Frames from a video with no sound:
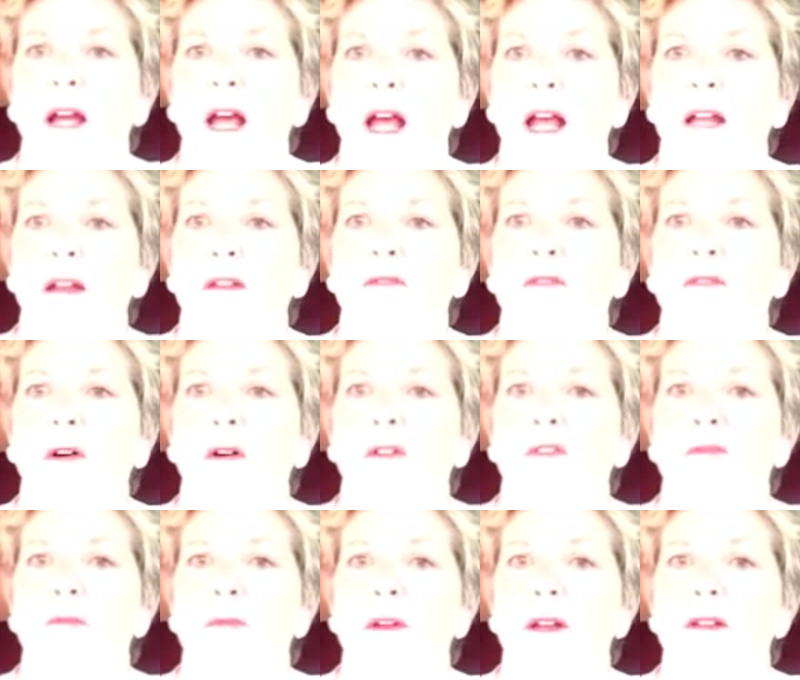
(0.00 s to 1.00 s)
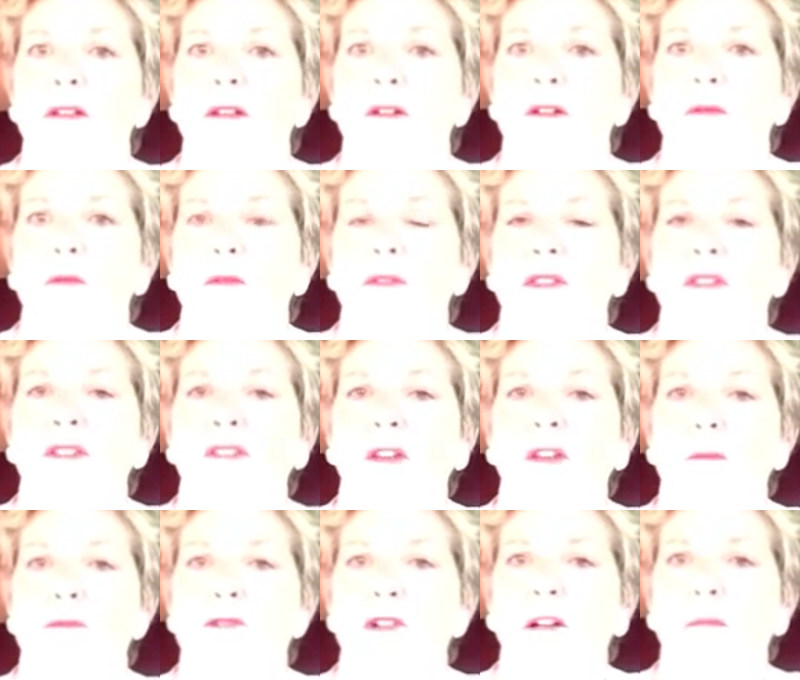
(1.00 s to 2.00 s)
and involvement with the
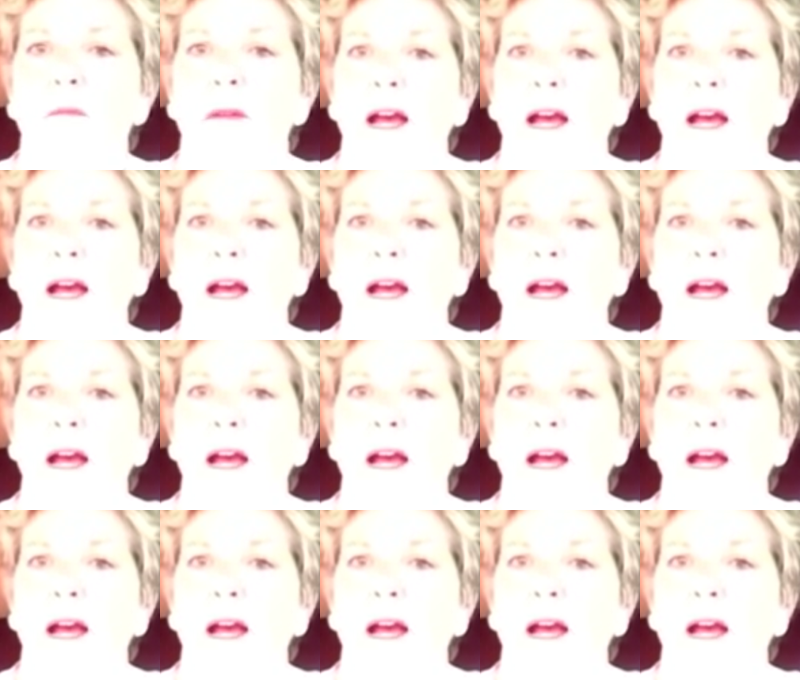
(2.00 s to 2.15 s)
subject